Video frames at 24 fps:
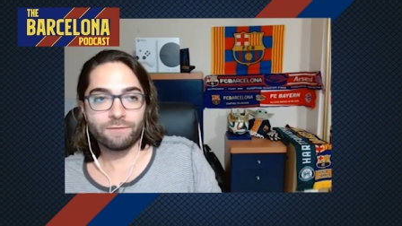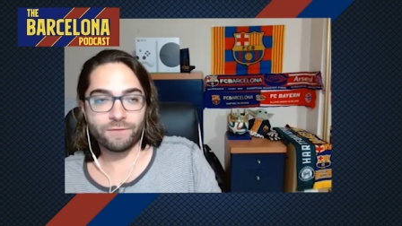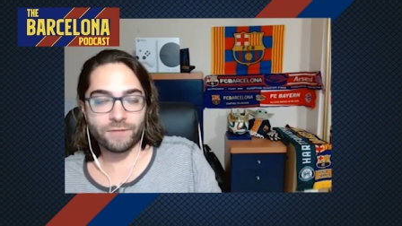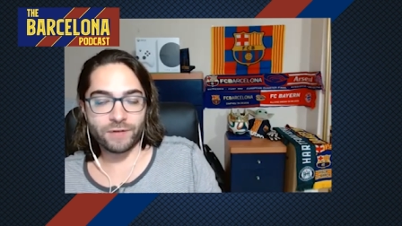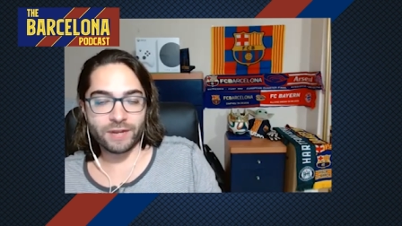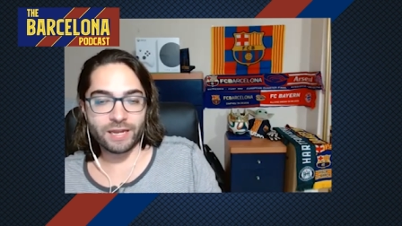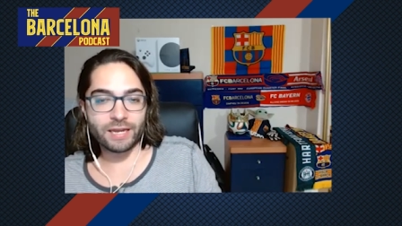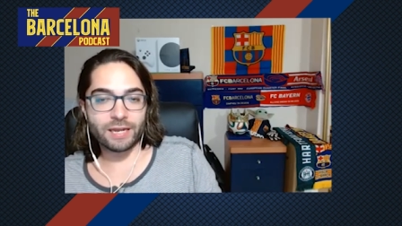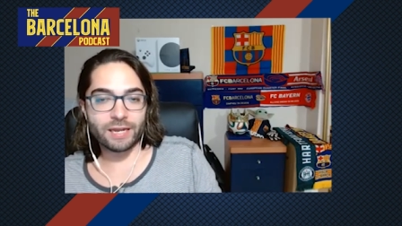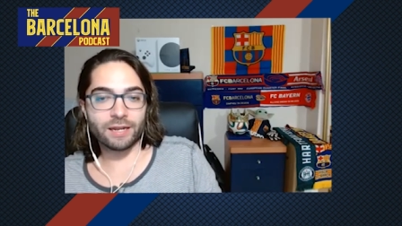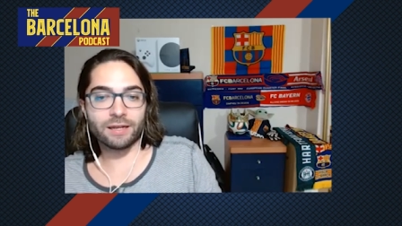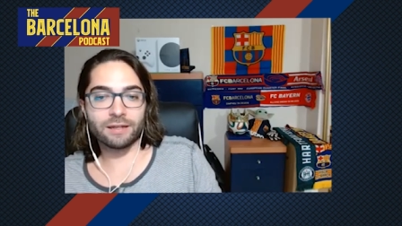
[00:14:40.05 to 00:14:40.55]

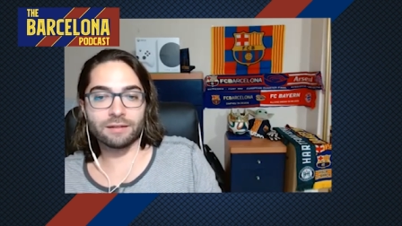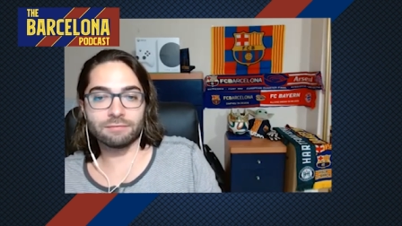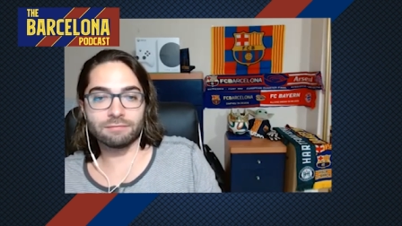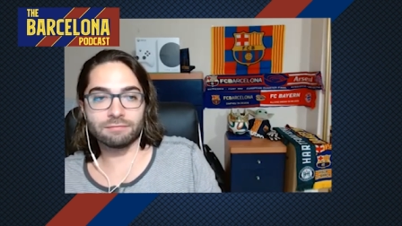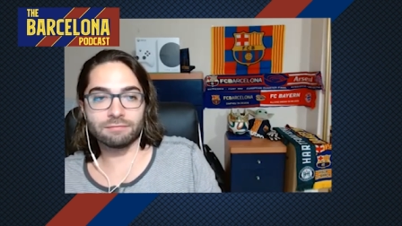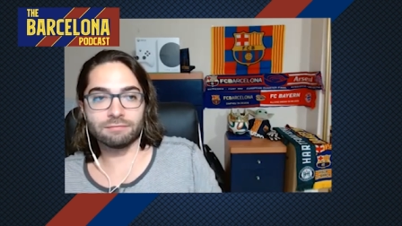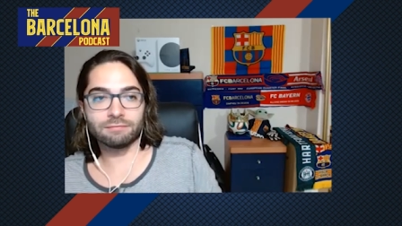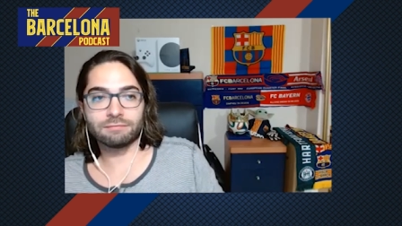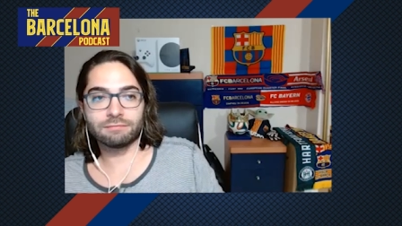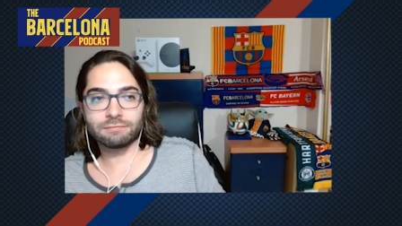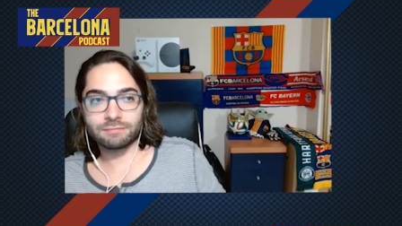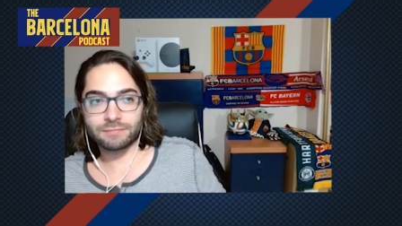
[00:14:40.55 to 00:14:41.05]
fit
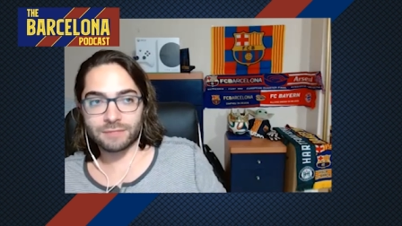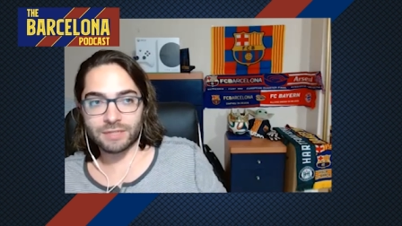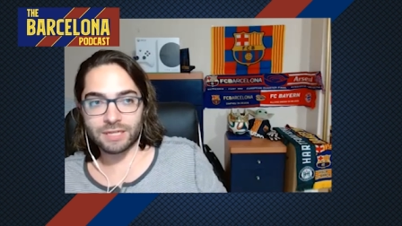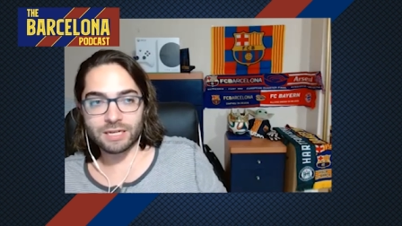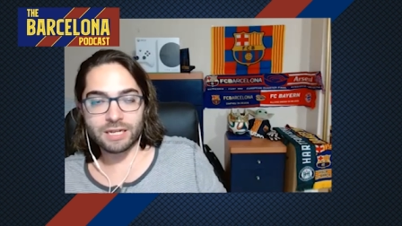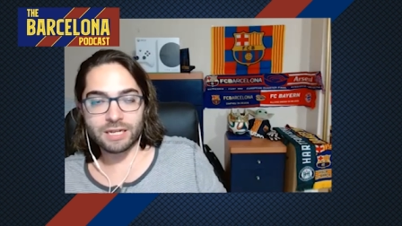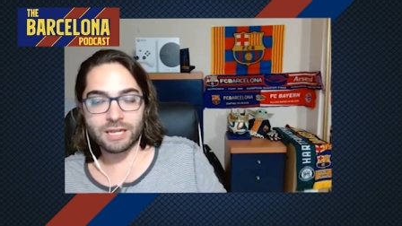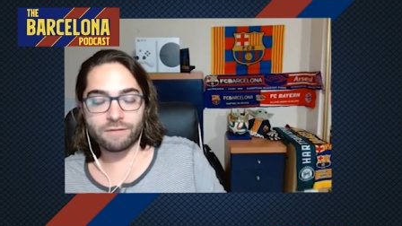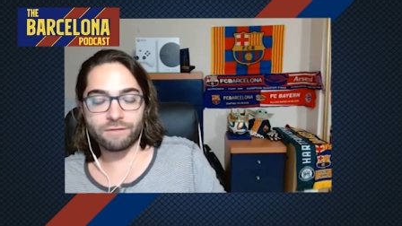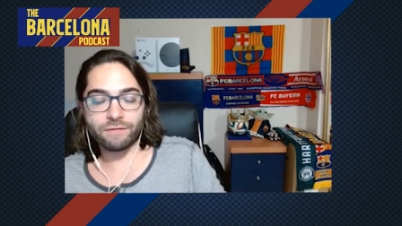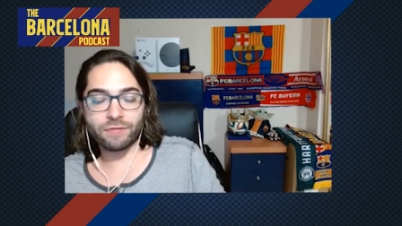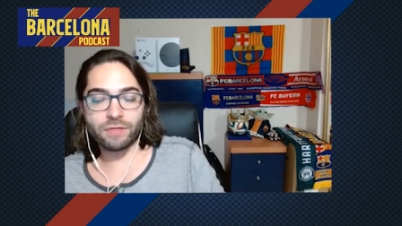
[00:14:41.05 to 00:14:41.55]
and
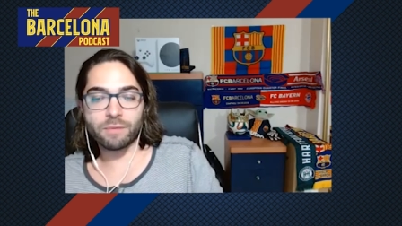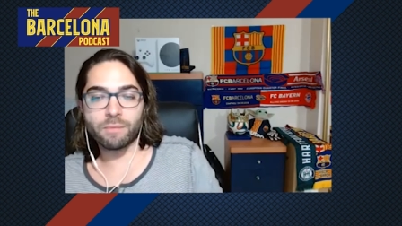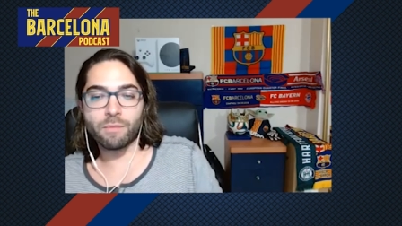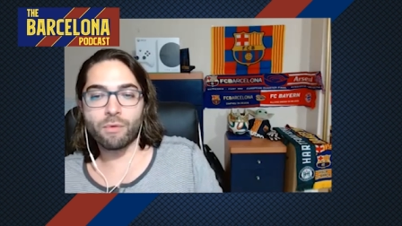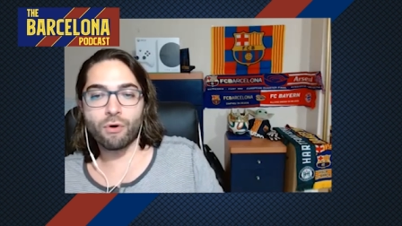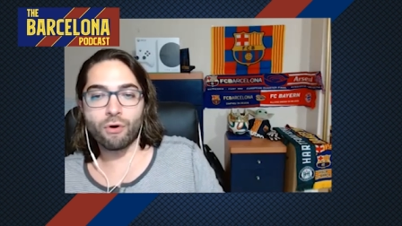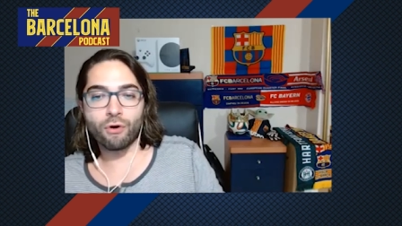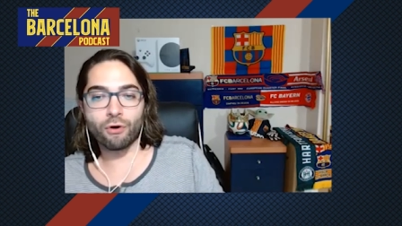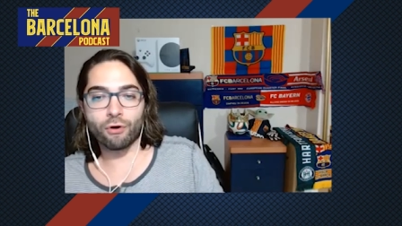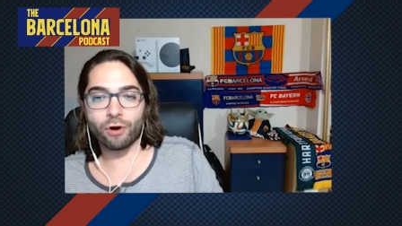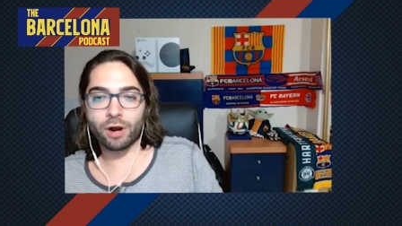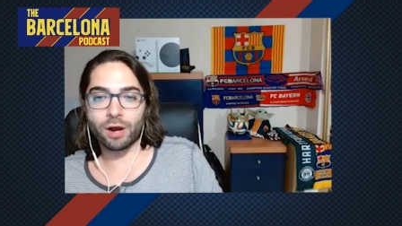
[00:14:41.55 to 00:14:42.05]
can give them
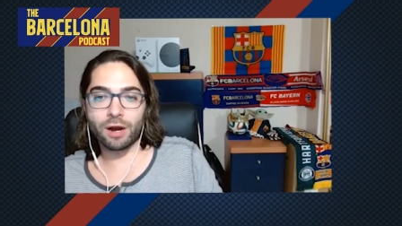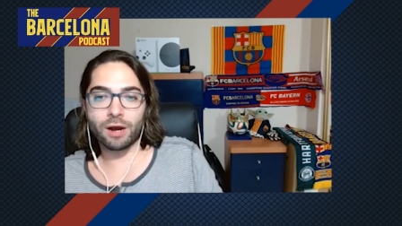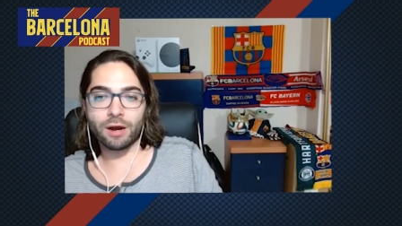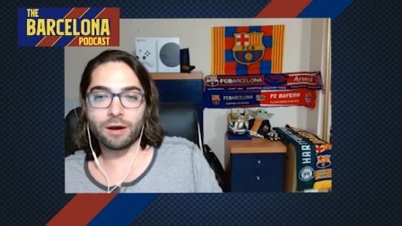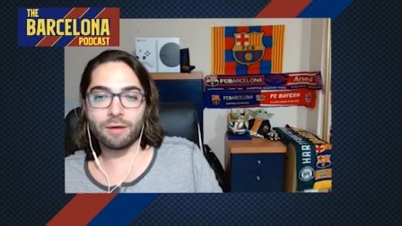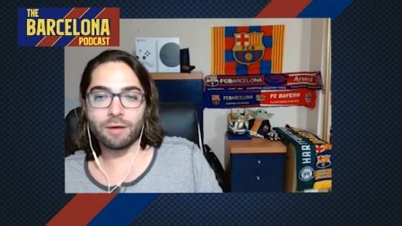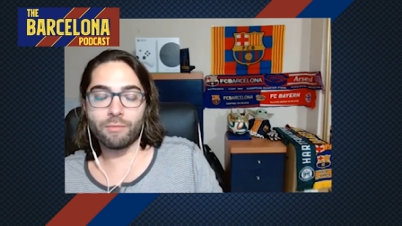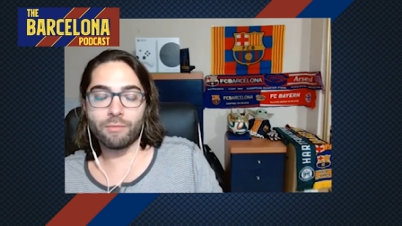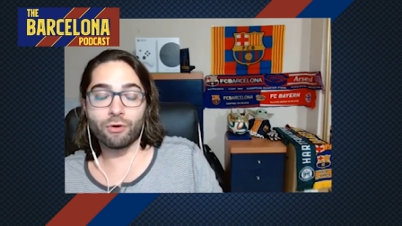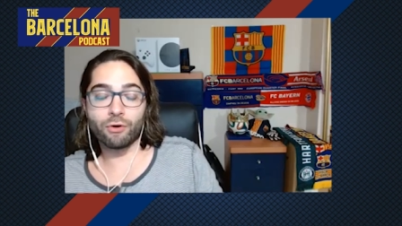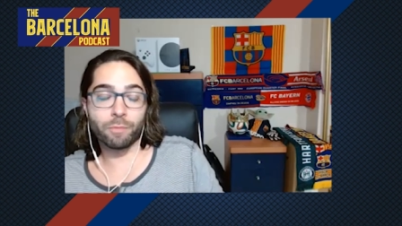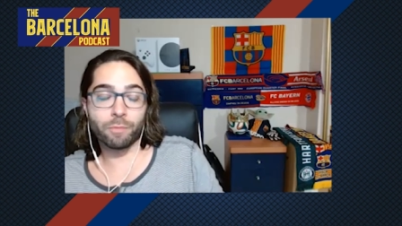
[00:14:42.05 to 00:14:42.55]
more
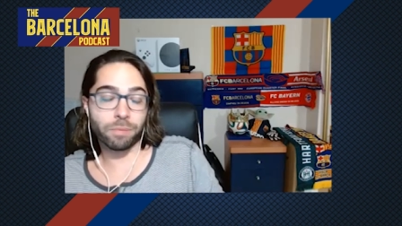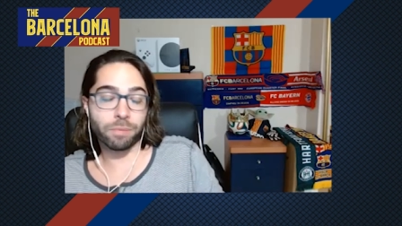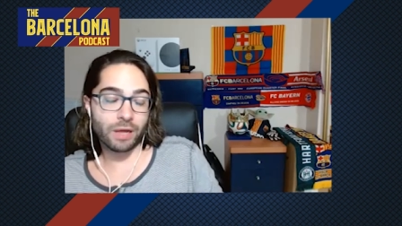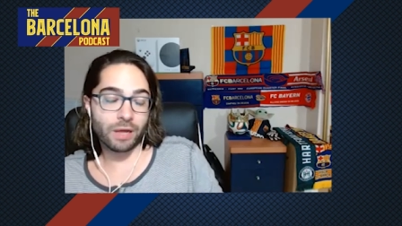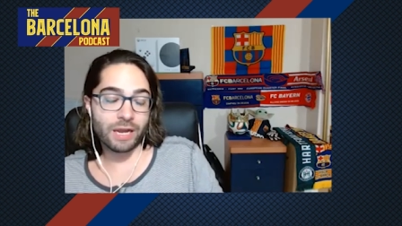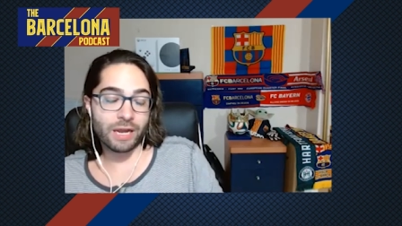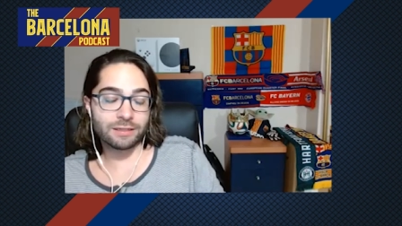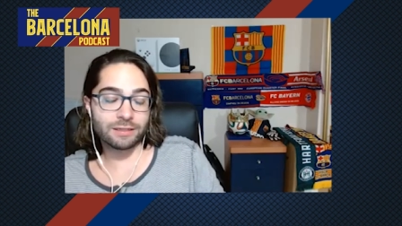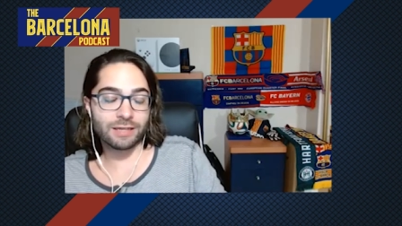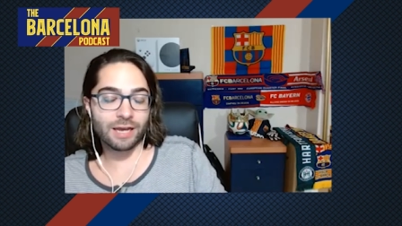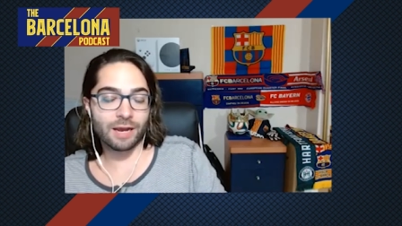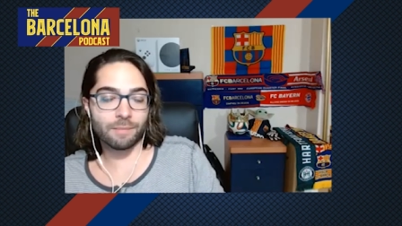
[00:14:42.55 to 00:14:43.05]
uh, more
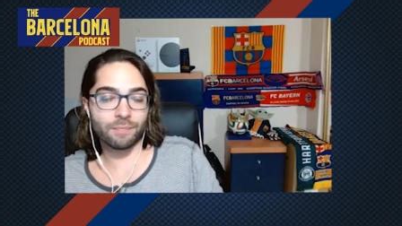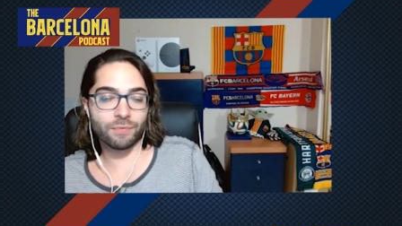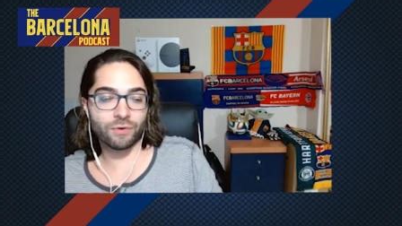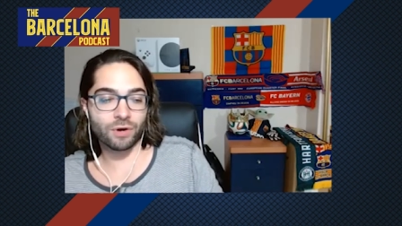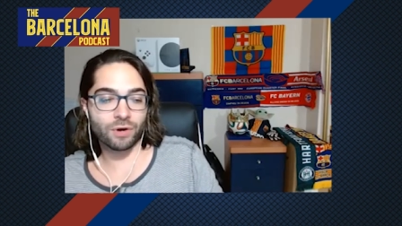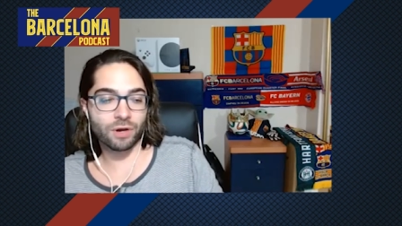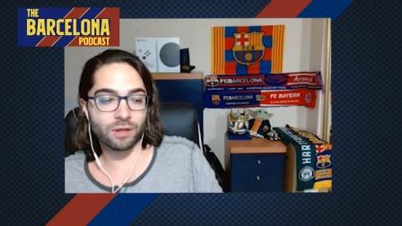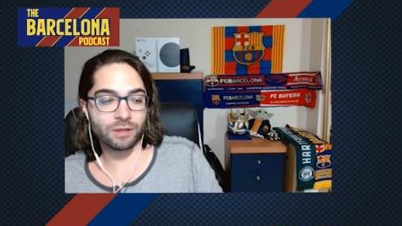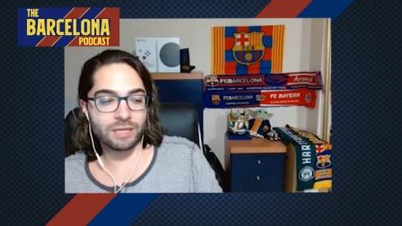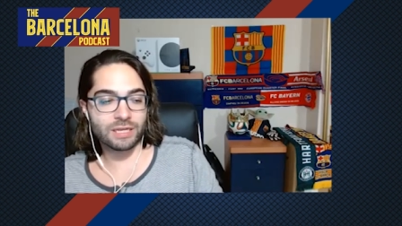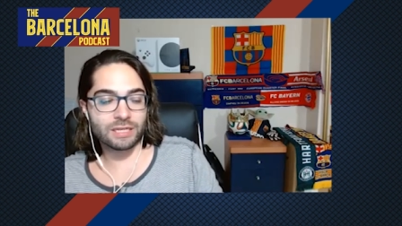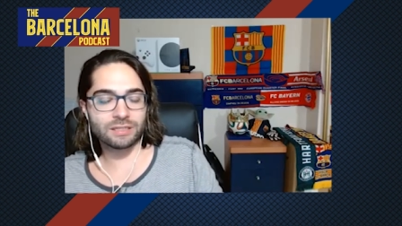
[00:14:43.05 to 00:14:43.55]
playing time
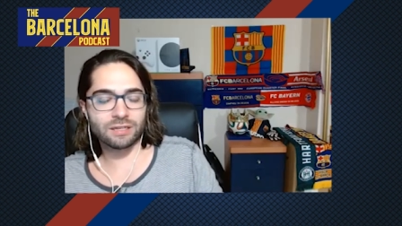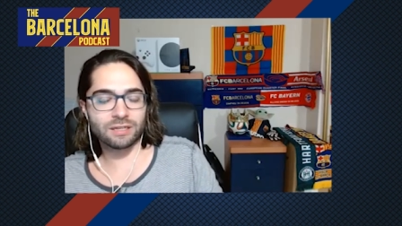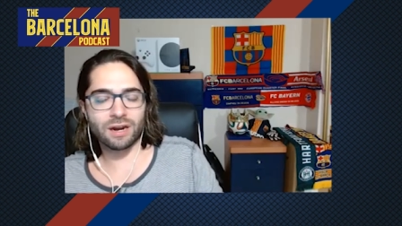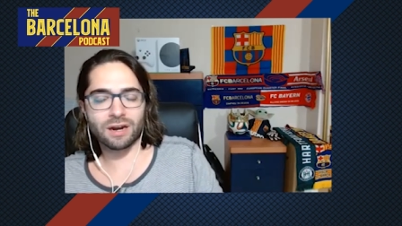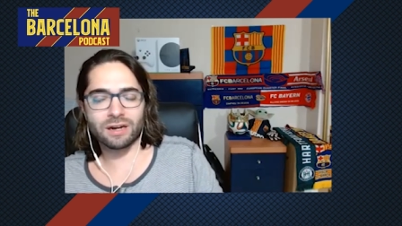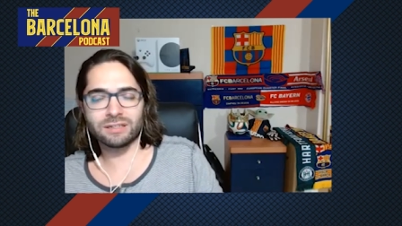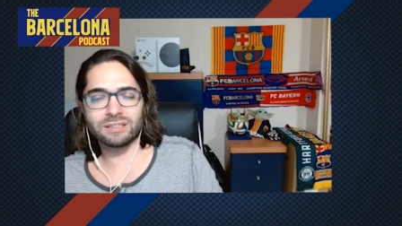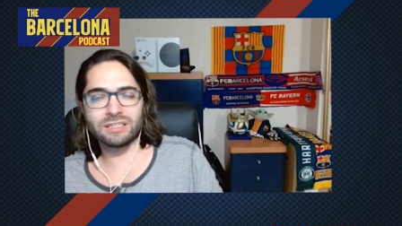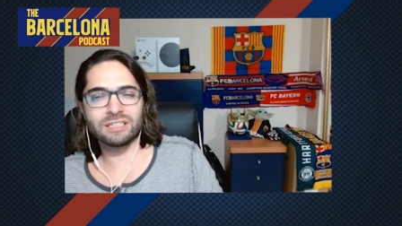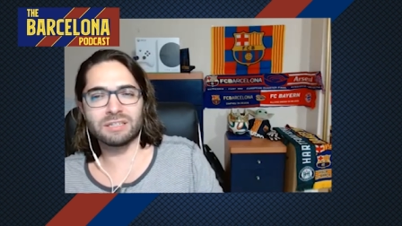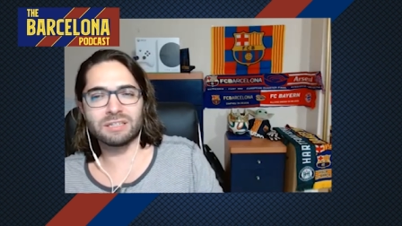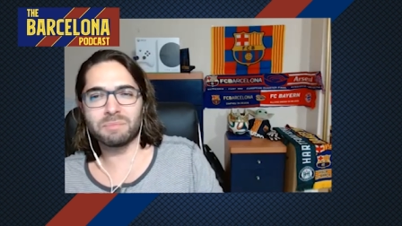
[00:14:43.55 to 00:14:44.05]
throughout the
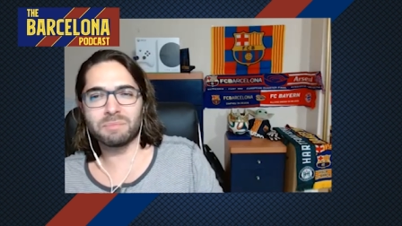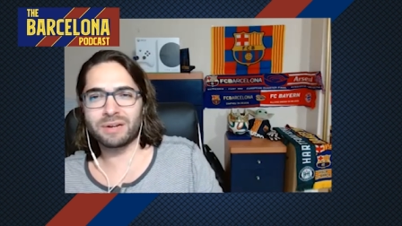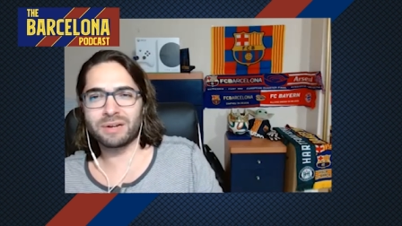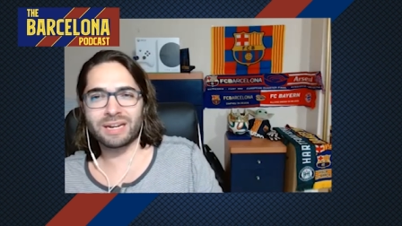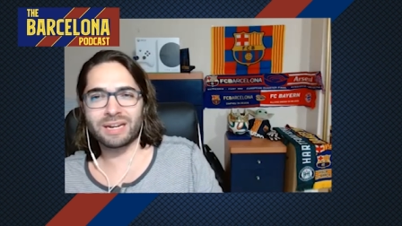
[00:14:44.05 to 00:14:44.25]
entire season.